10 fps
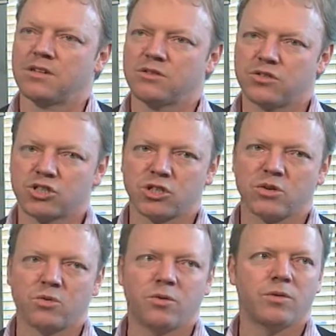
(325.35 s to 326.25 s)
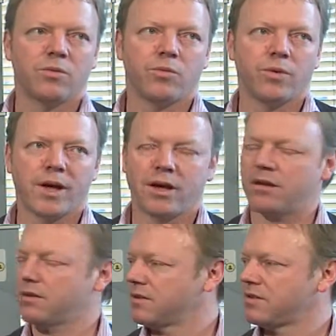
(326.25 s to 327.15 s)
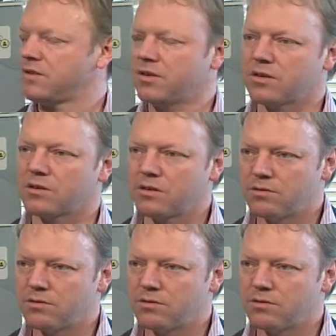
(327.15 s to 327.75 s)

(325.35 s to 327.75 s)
to show where is a